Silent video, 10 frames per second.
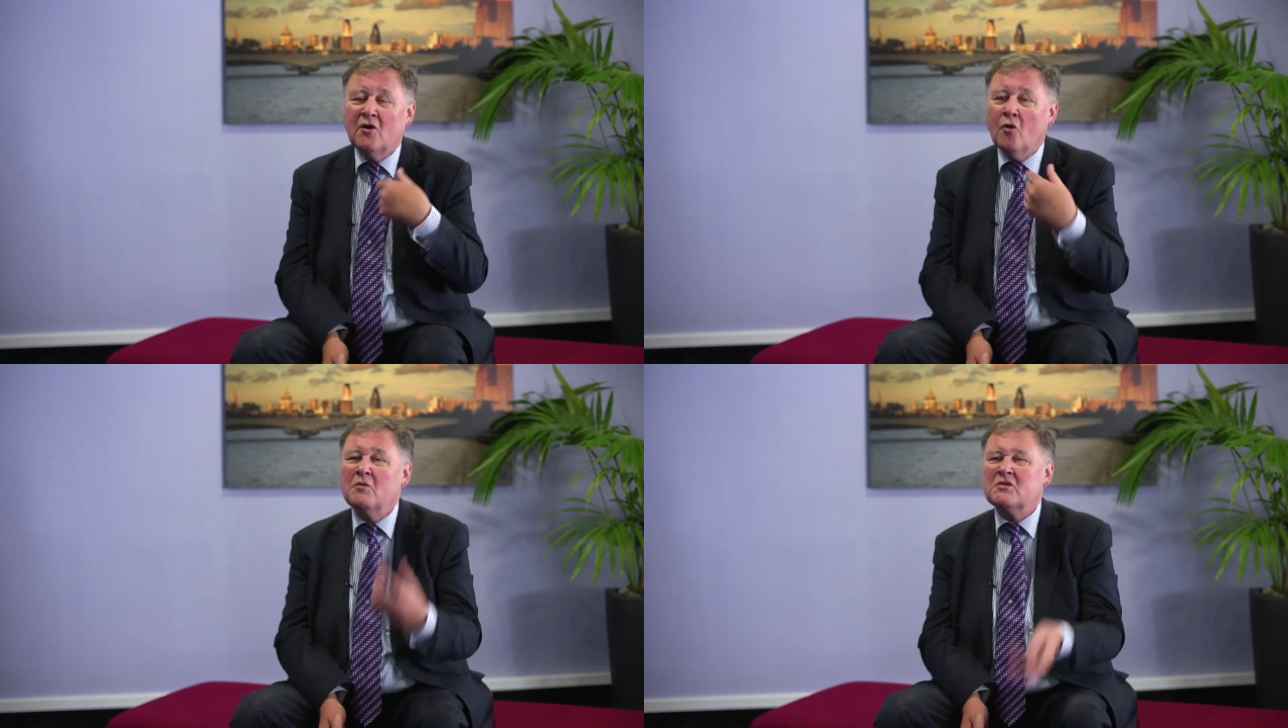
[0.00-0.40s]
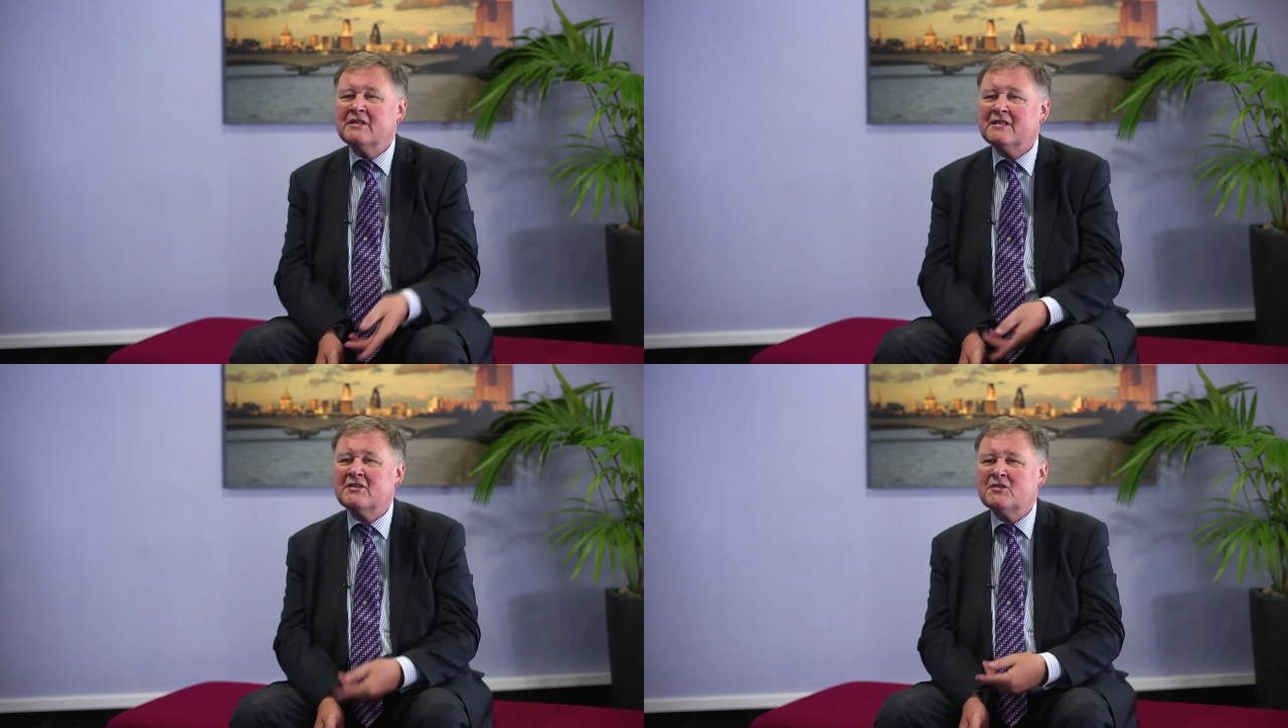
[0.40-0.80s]
almost
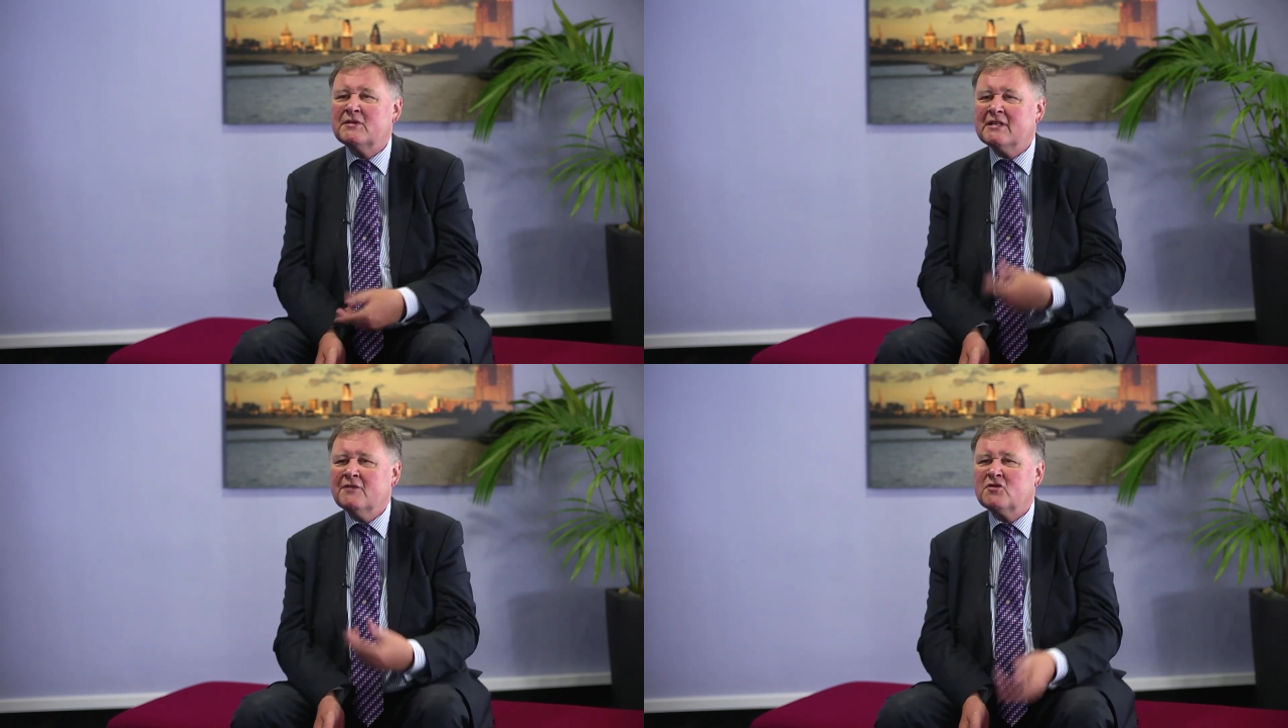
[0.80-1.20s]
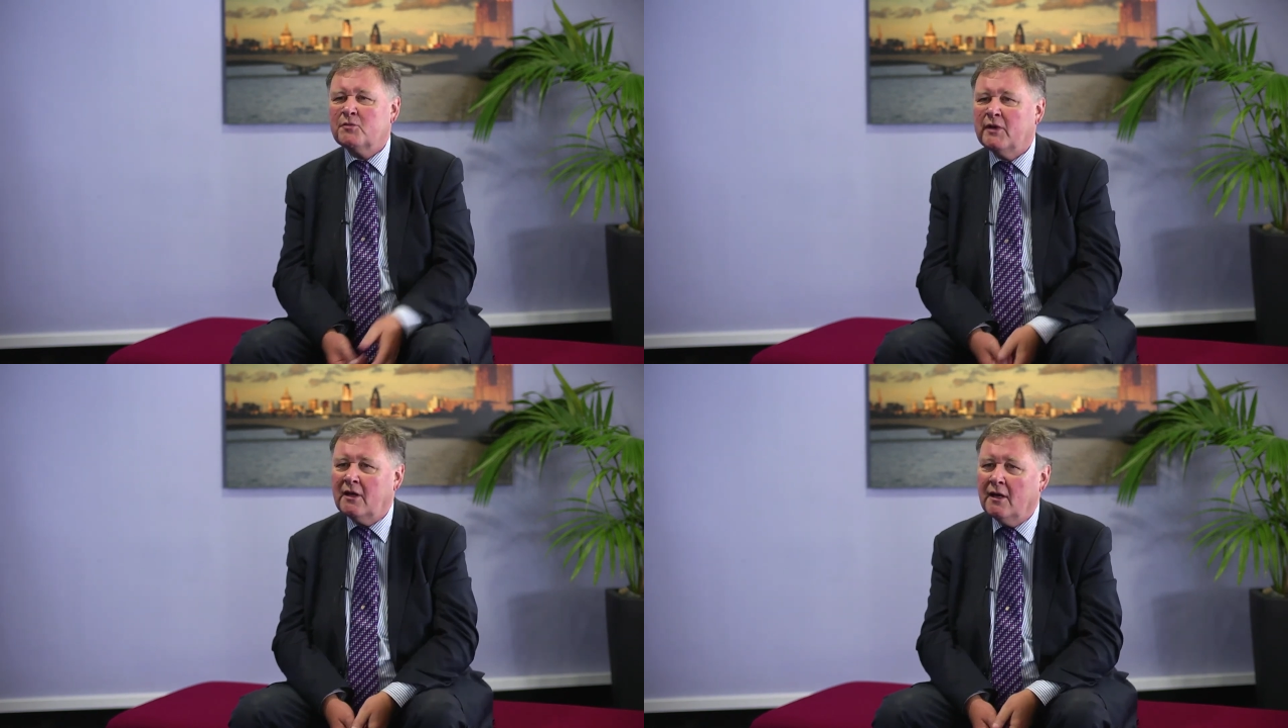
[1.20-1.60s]
listened to myself
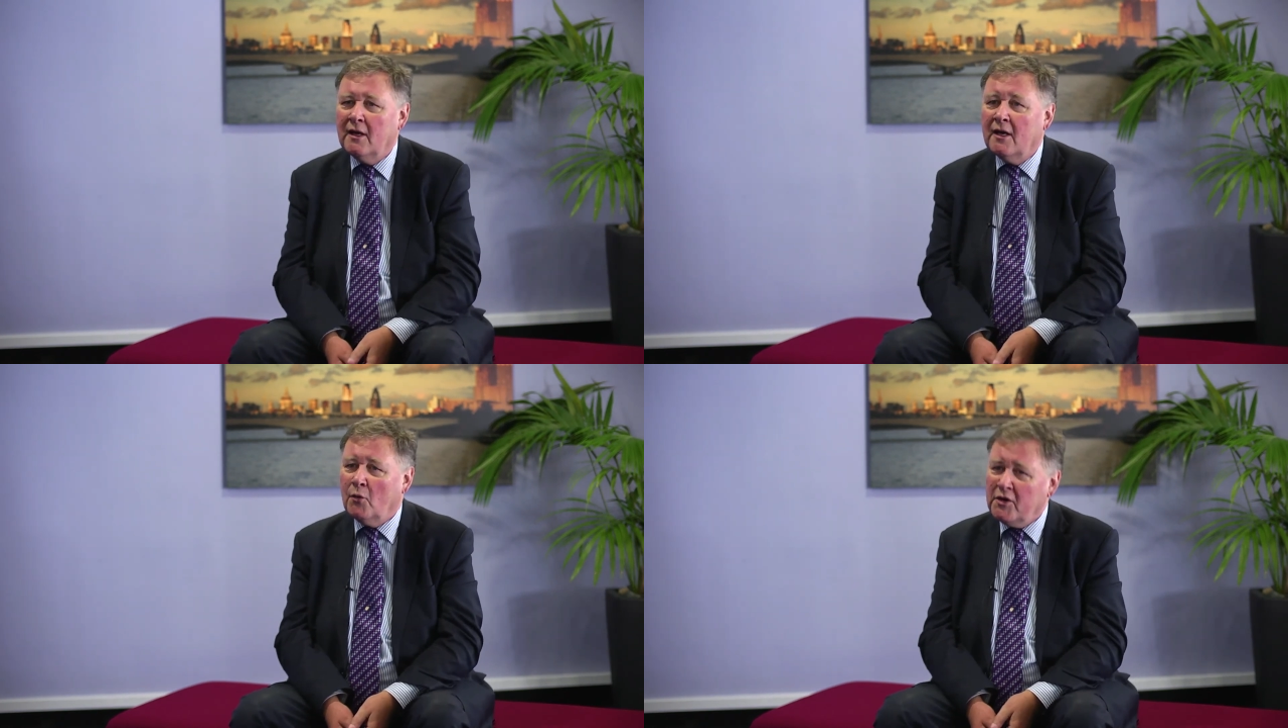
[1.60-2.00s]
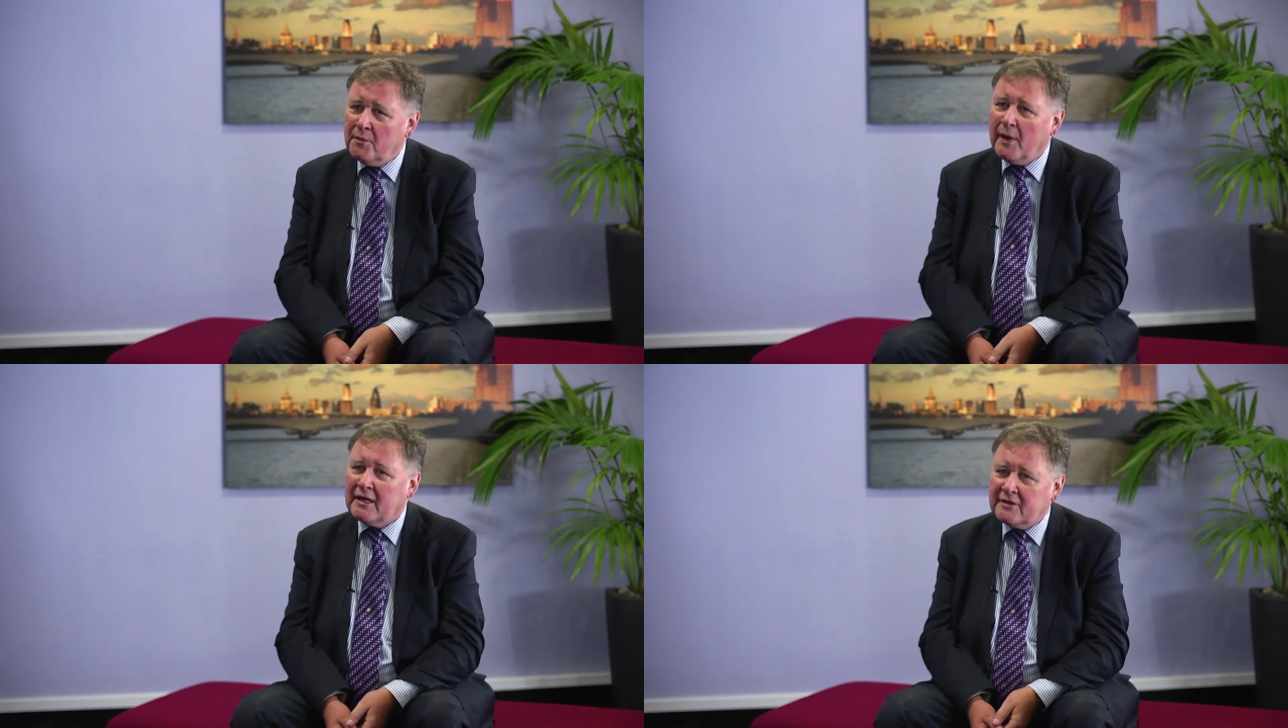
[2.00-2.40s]
speak, it wasn't
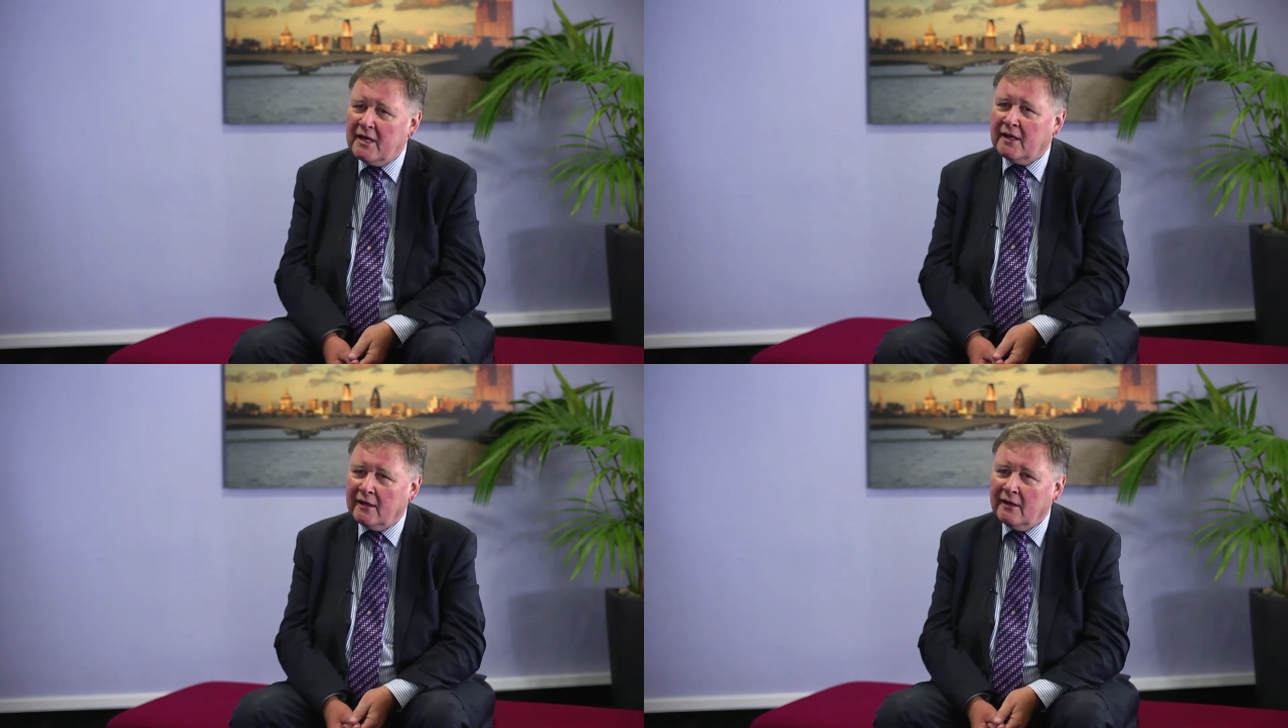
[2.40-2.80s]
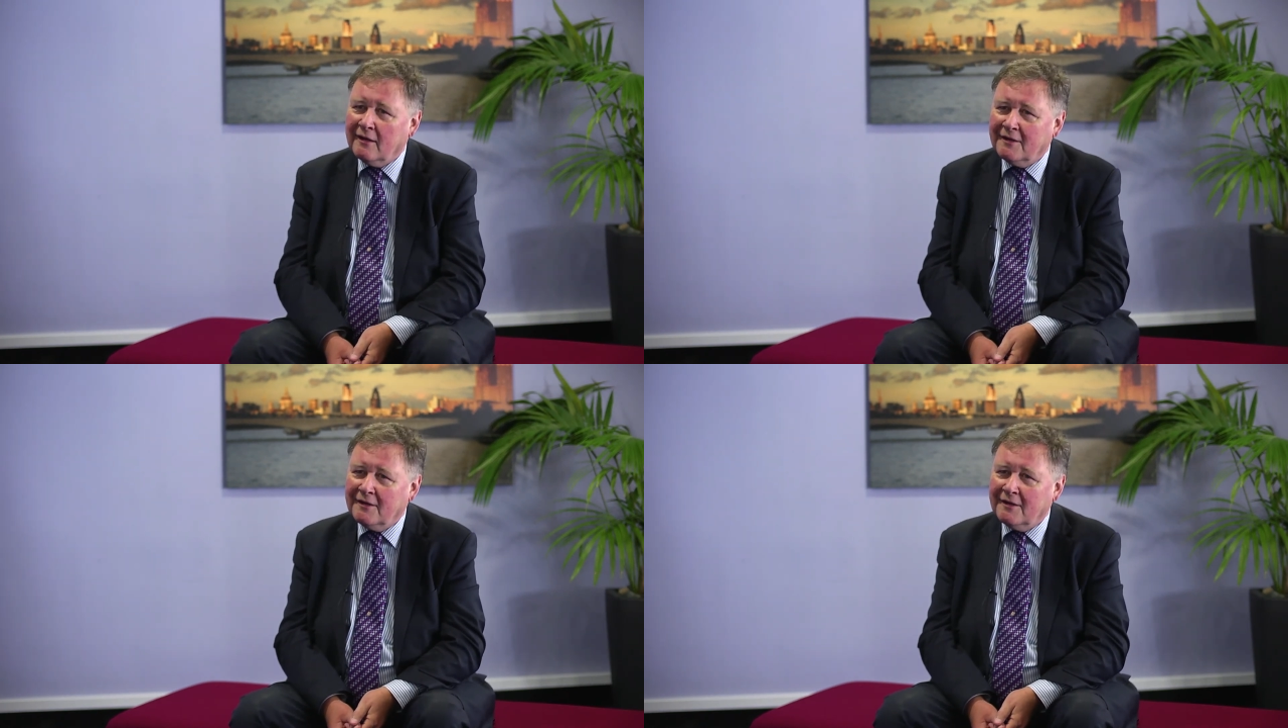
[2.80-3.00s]
a bad day.